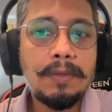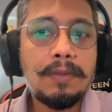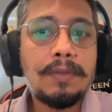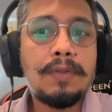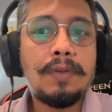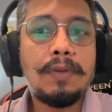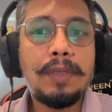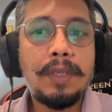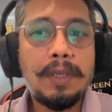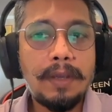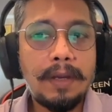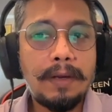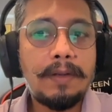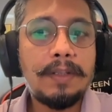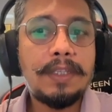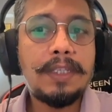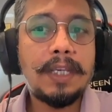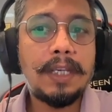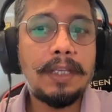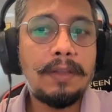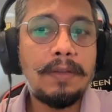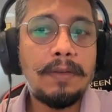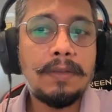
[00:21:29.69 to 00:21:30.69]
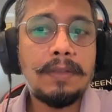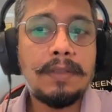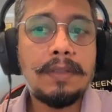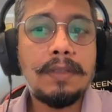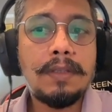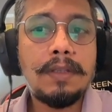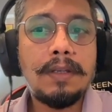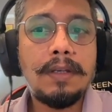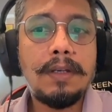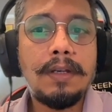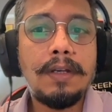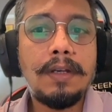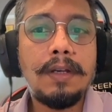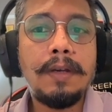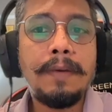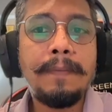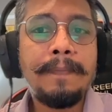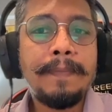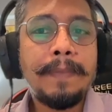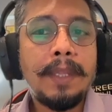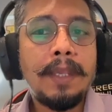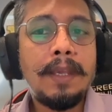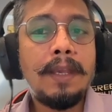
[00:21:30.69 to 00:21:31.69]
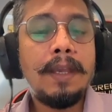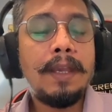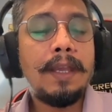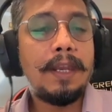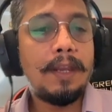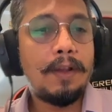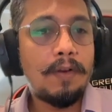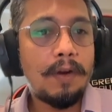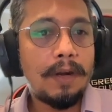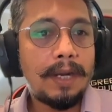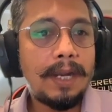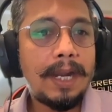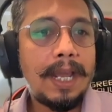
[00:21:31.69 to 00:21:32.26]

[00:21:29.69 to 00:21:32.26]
So you have to check those record